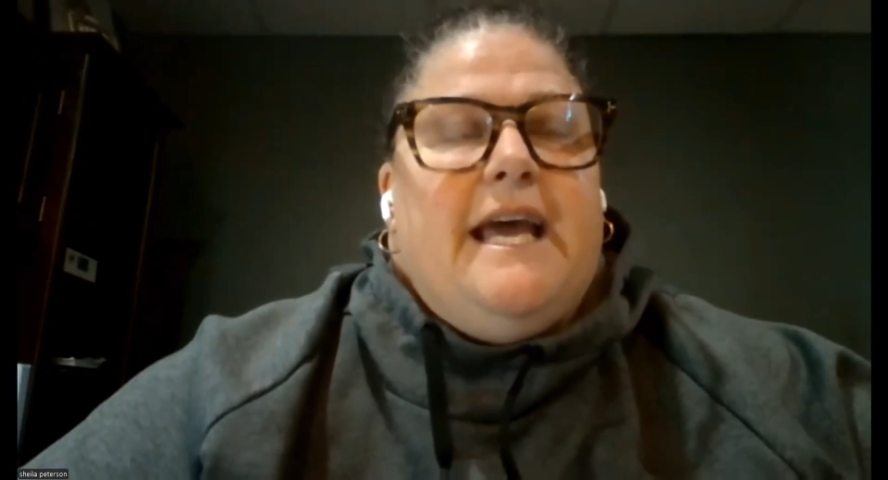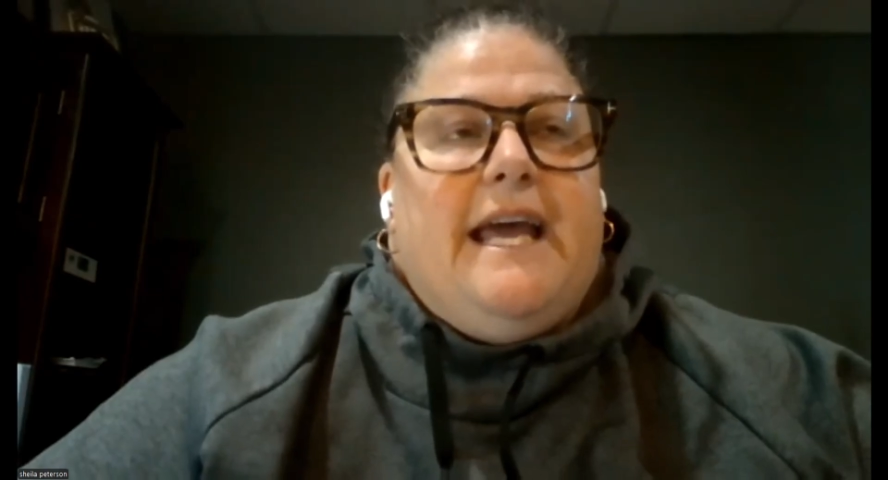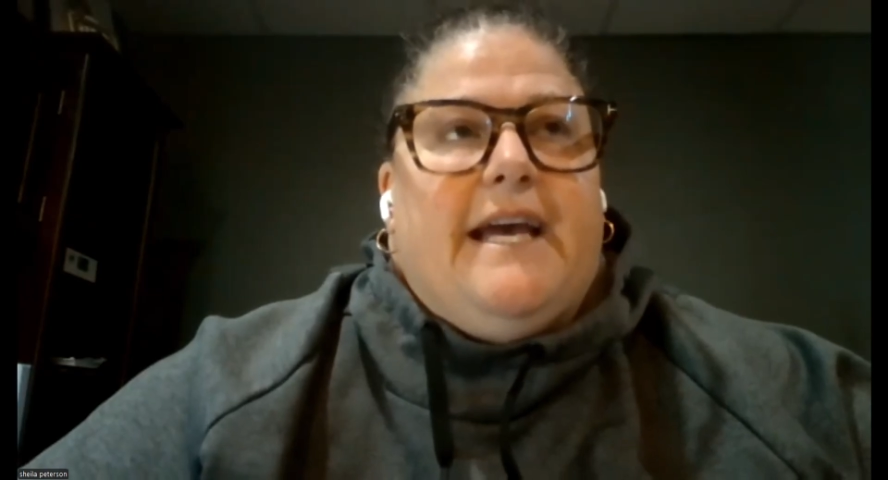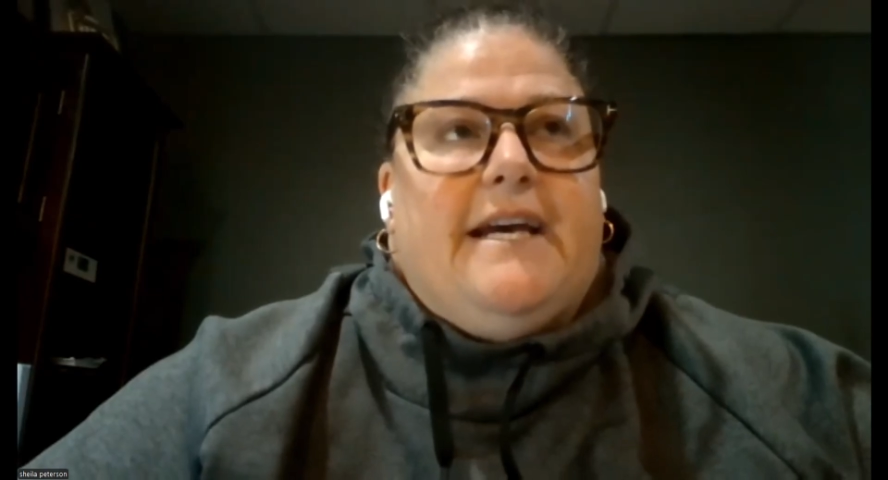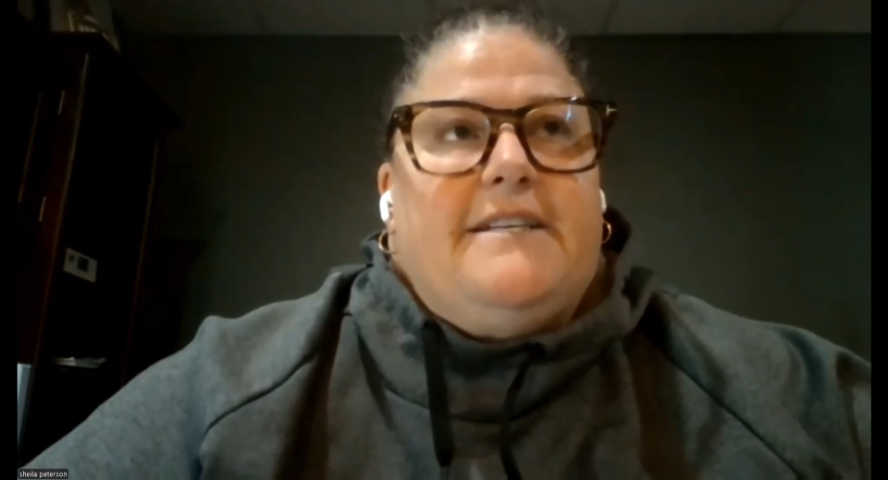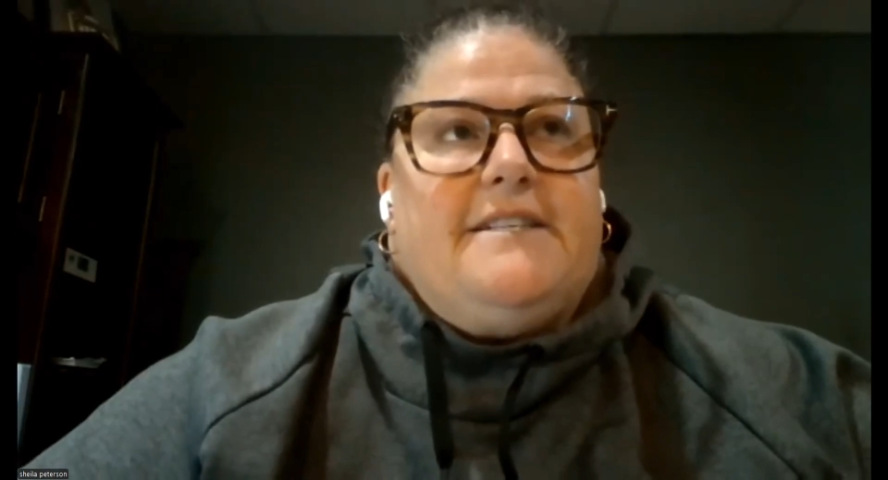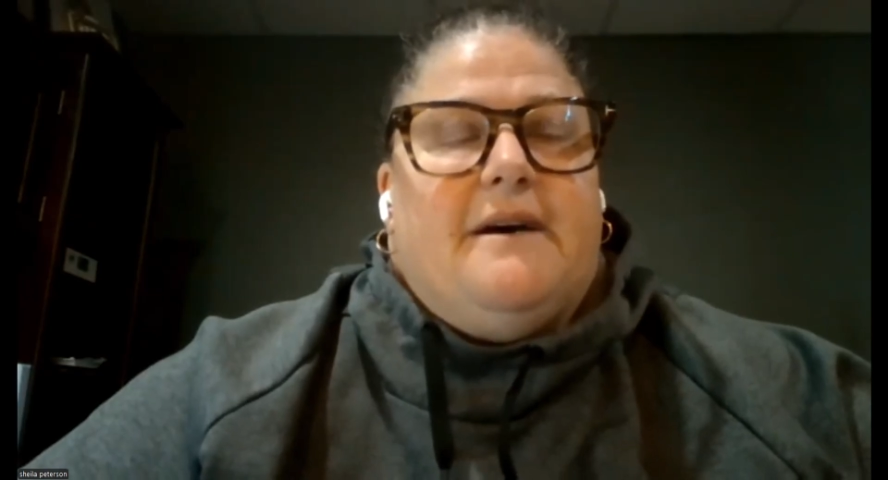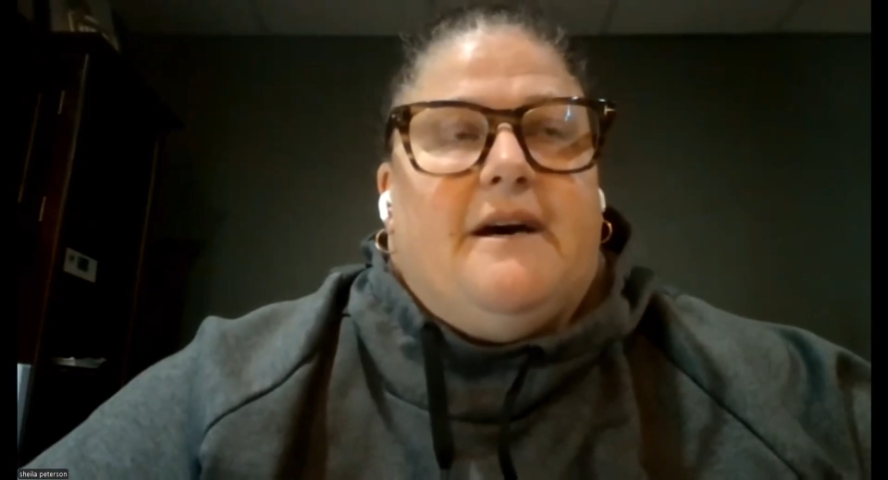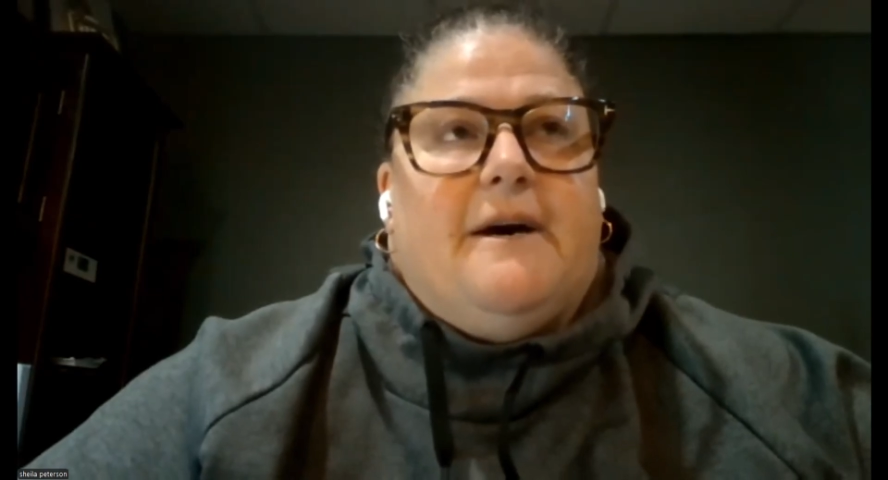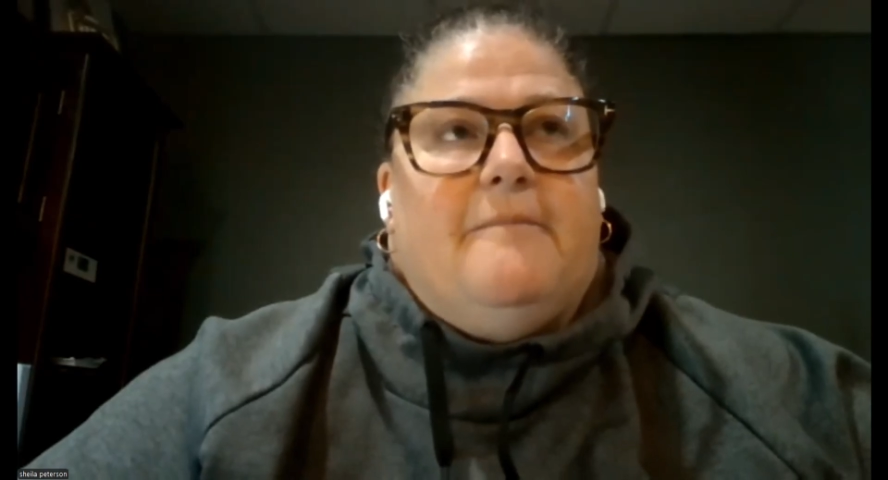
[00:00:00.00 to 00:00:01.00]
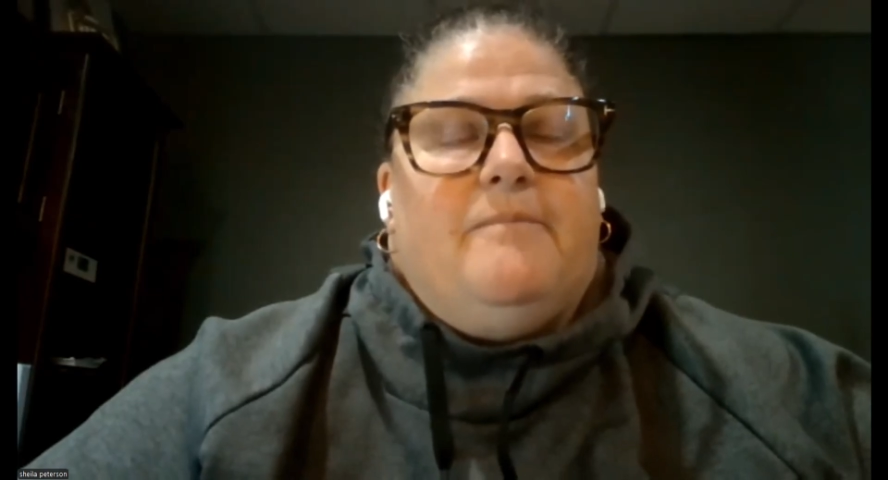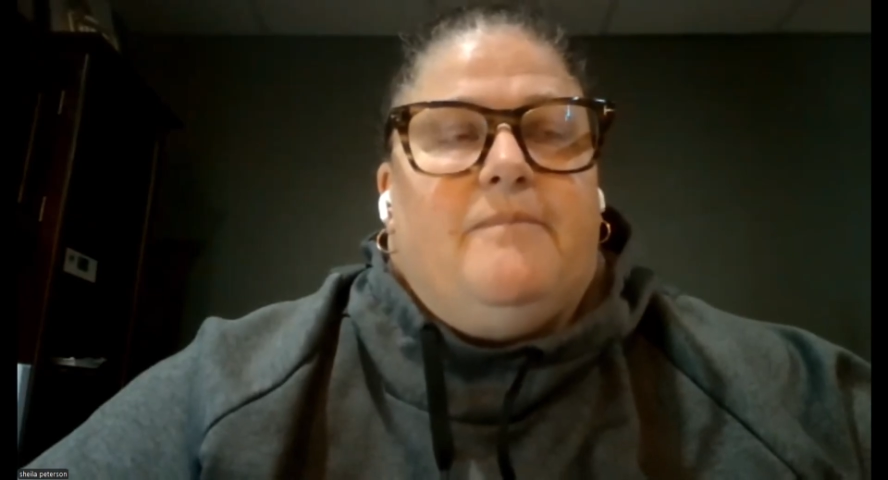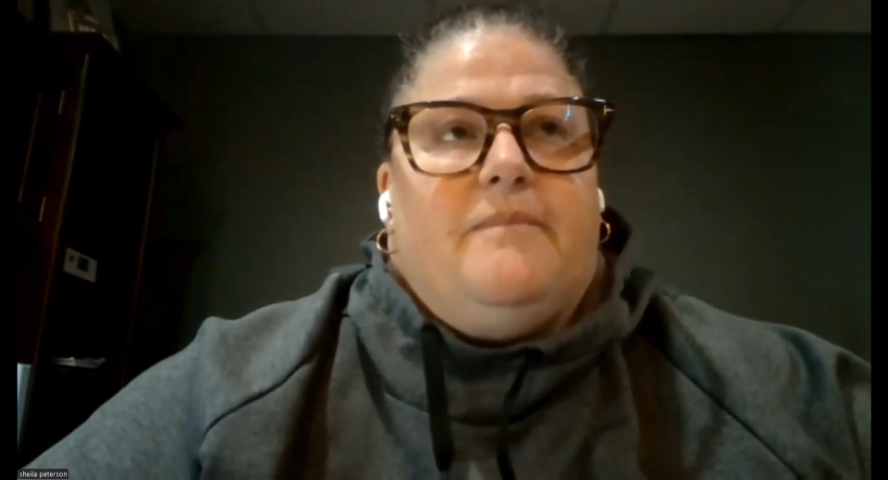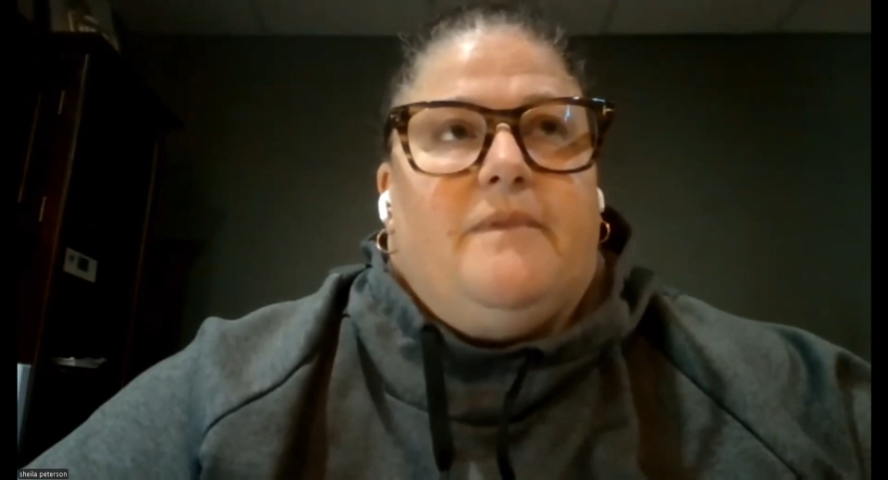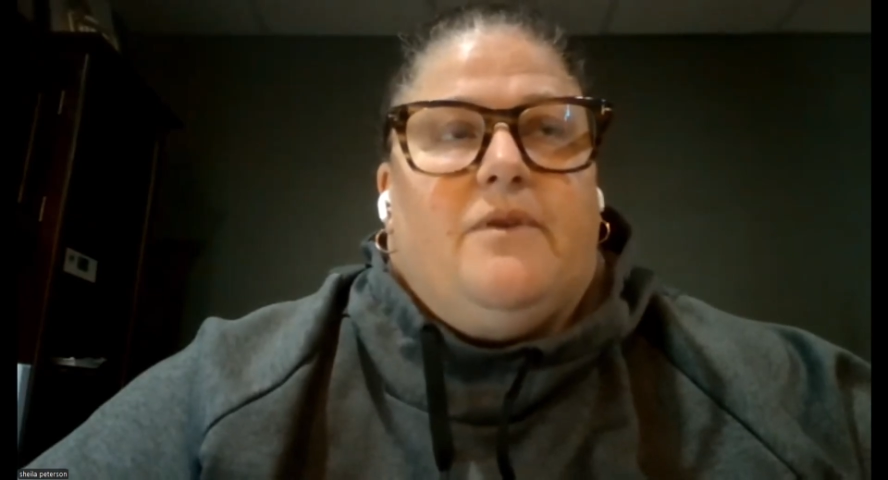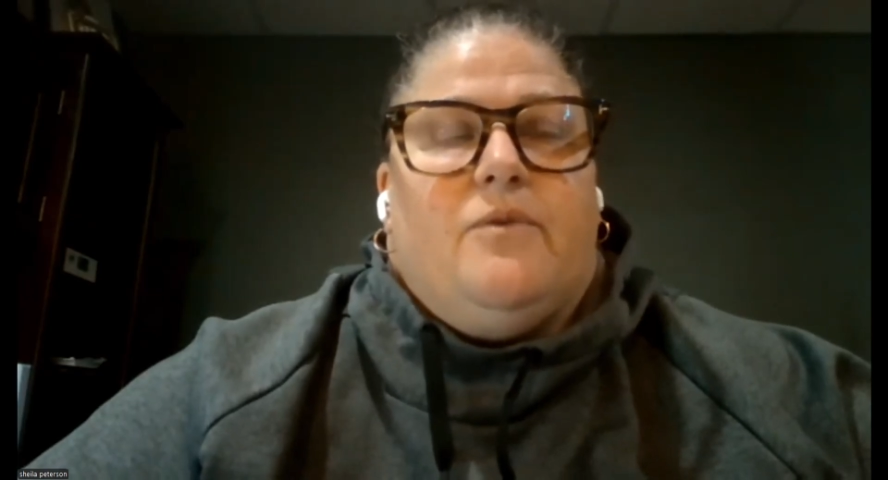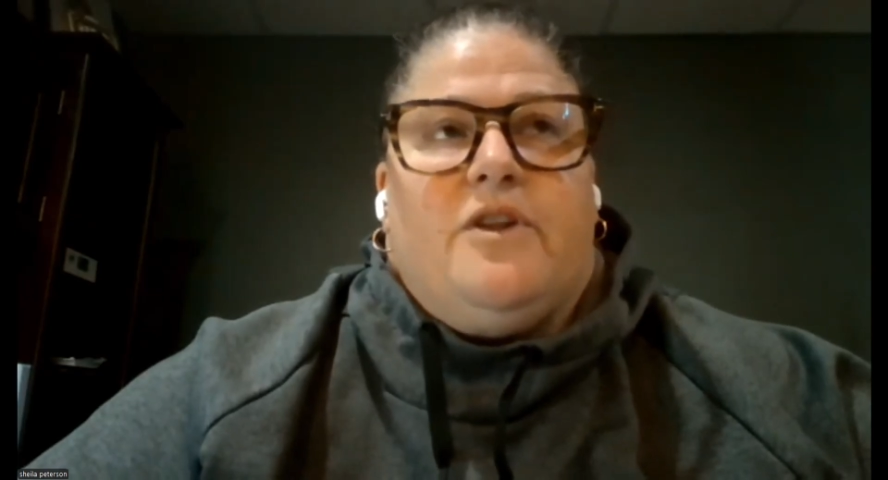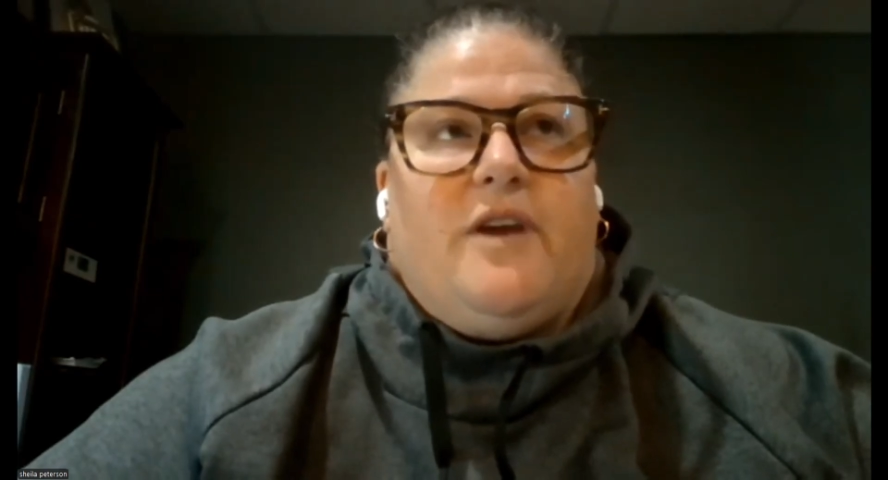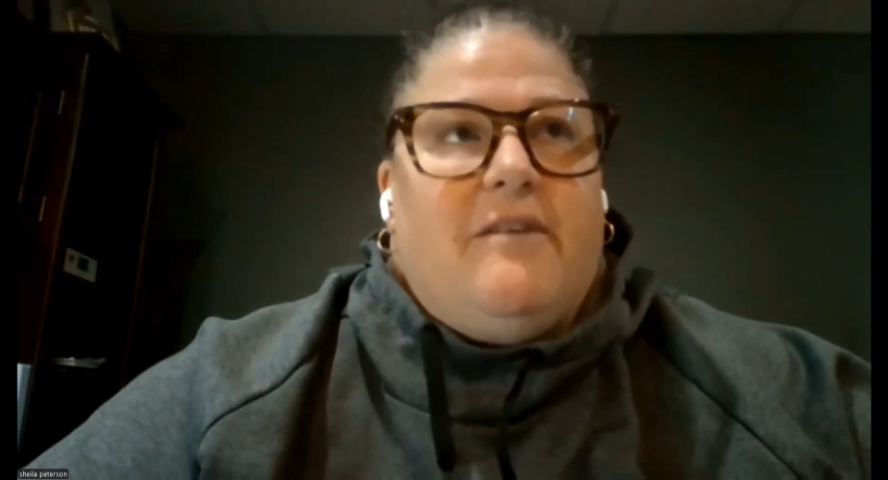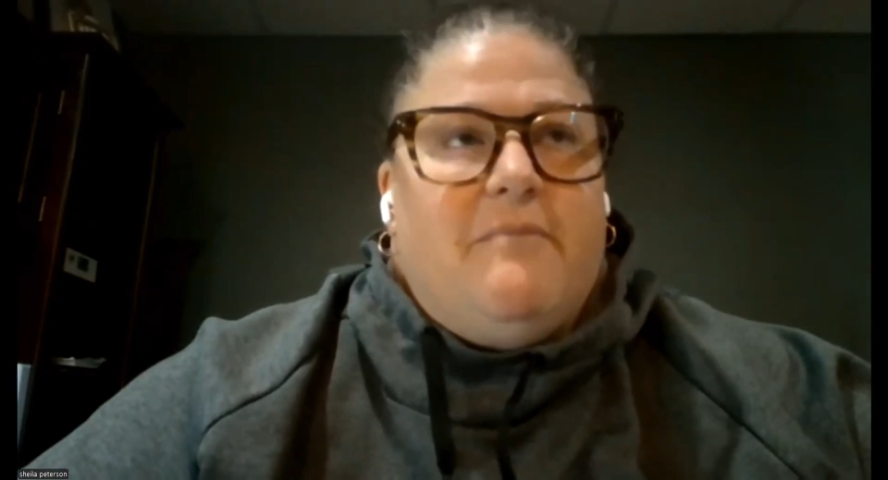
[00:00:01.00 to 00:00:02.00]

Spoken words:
And whether you gave